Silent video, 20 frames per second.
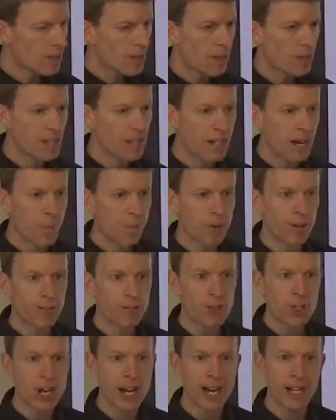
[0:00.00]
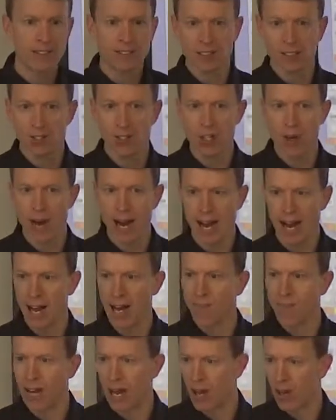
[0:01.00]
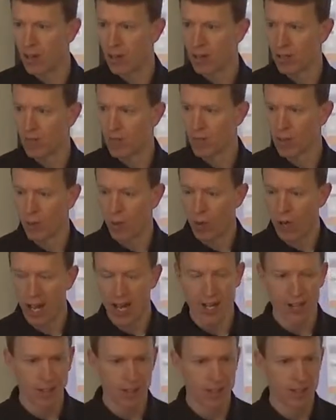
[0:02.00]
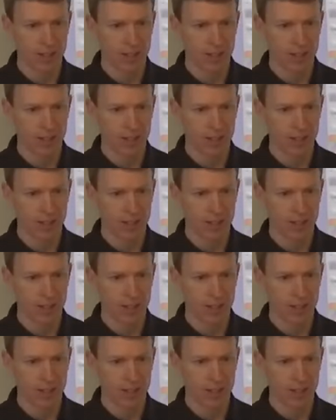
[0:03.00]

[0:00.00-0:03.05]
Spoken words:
The number of chances you have out of the what?